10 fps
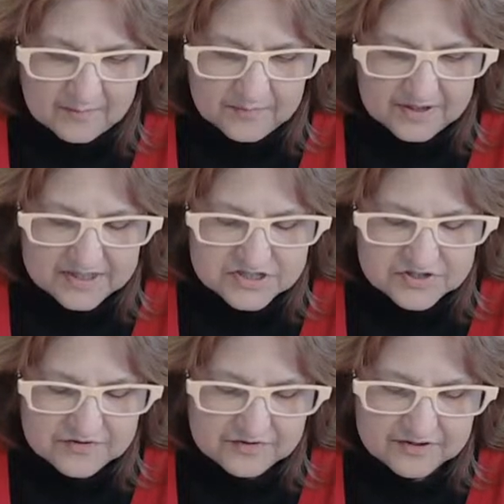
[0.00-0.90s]

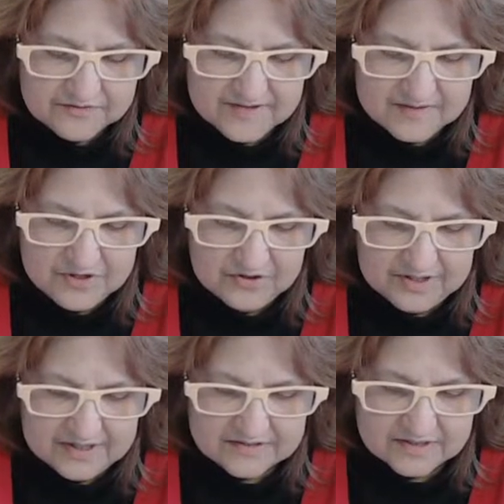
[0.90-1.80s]
population 33
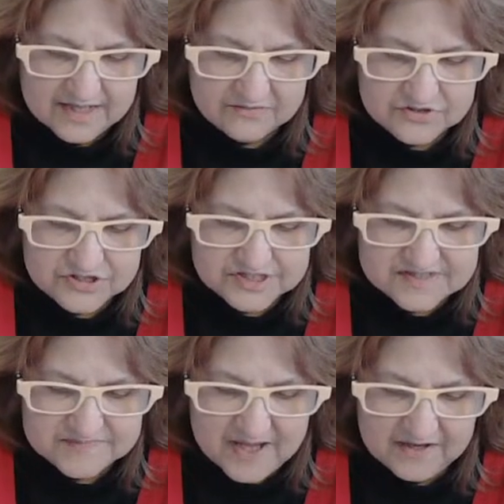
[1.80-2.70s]
million. Languages
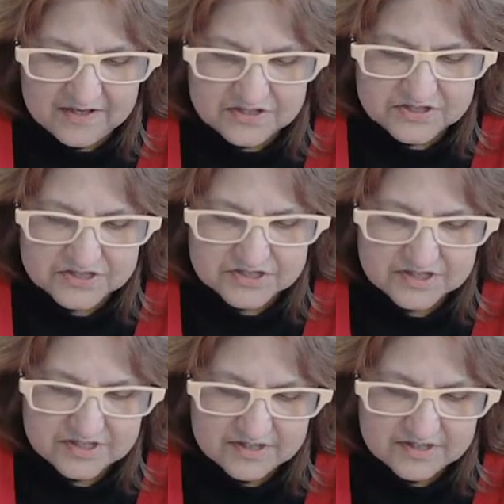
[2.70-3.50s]
Spanish,